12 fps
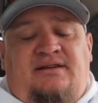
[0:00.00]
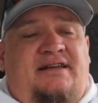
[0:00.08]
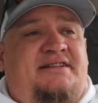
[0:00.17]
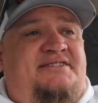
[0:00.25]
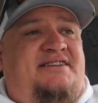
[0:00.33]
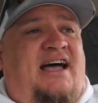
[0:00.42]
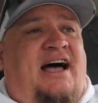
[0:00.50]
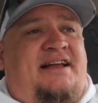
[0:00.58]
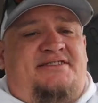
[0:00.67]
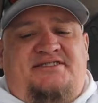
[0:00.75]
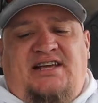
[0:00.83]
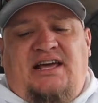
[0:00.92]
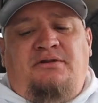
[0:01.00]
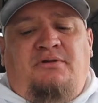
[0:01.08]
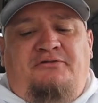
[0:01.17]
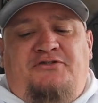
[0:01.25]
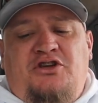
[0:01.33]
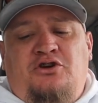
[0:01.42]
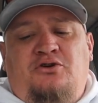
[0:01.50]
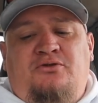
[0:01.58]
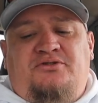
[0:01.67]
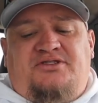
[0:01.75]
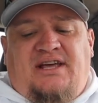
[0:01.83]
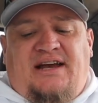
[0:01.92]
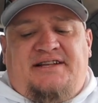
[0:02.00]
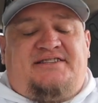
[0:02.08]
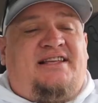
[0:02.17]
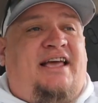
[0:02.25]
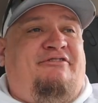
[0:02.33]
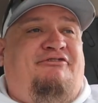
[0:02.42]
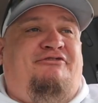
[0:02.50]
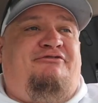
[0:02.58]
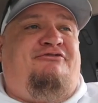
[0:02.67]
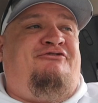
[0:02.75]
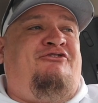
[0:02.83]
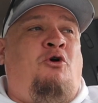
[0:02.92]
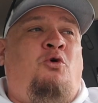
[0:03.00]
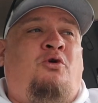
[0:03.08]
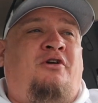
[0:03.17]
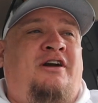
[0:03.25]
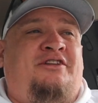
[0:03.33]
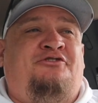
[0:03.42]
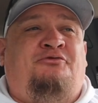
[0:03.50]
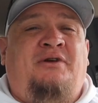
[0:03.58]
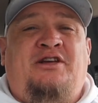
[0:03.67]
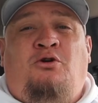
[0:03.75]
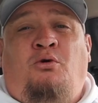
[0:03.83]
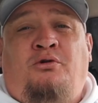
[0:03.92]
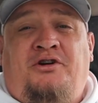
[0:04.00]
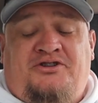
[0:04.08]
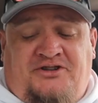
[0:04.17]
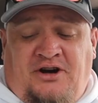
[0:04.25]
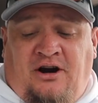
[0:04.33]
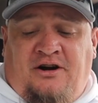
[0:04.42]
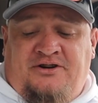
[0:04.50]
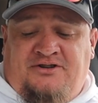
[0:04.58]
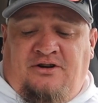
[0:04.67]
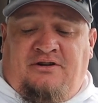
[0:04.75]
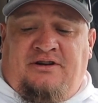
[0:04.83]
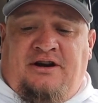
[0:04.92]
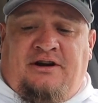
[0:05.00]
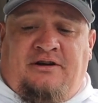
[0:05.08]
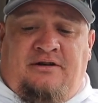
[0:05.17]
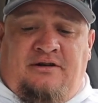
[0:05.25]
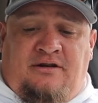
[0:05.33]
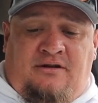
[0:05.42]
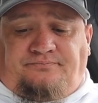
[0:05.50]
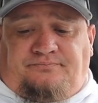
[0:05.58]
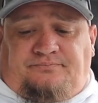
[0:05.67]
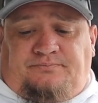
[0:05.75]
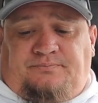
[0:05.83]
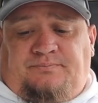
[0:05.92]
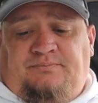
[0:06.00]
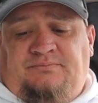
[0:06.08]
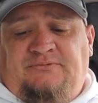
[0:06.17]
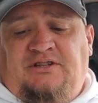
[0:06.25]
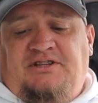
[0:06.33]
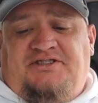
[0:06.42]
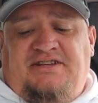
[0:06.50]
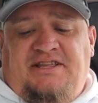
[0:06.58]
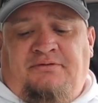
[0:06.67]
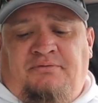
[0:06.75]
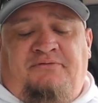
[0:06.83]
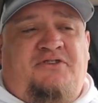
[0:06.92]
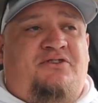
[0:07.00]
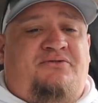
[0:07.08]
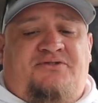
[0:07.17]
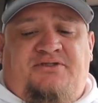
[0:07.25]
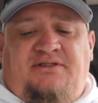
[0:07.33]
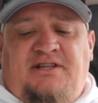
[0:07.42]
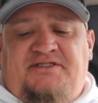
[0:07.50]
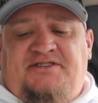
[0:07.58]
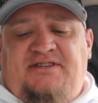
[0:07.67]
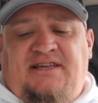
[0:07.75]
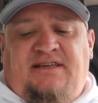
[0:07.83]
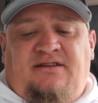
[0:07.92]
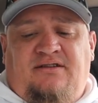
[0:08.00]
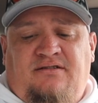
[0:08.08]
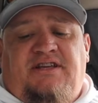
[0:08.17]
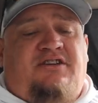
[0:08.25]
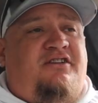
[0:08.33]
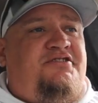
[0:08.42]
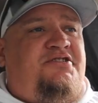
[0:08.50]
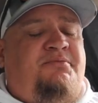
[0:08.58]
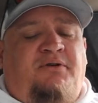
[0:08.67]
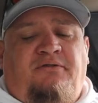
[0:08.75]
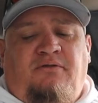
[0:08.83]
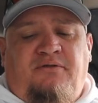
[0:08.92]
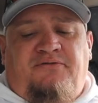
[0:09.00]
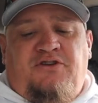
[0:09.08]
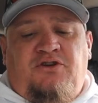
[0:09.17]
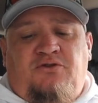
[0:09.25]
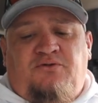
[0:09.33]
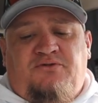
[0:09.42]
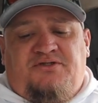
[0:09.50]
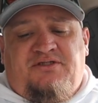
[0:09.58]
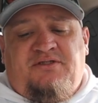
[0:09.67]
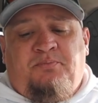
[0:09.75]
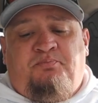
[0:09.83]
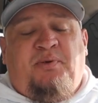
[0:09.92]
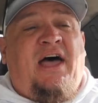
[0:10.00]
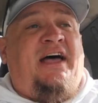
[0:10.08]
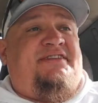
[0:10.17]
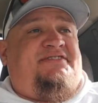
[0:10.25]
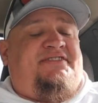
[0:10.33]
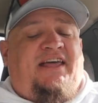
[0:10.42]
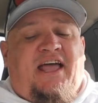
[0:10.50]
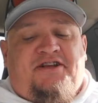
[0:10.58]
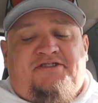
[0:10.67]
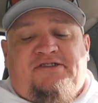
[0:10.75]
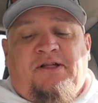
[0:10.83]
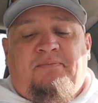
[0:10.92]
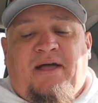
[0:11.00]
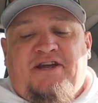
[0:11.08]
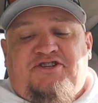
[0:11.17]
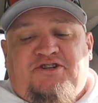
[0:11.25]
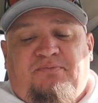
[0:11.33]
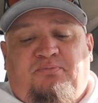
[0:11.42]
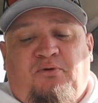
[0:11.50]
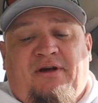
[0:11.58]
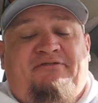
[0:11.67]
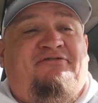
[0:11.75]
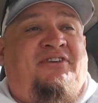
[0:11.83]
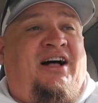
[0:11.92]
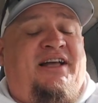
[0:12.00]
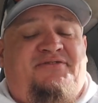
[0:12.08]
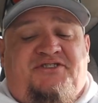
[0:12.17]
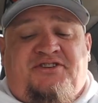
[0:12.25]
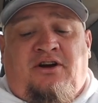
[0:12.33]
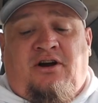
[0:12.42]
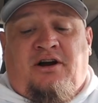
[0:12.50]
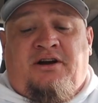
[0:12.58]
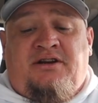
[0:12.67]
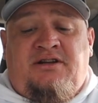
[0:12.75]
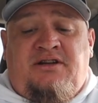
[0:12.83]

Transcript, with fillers: It's got ten reviews and it's like four and three quarter stars on there. Let's see the reviews. Let's see the customer reviews. The best! Exclamation point. Five star.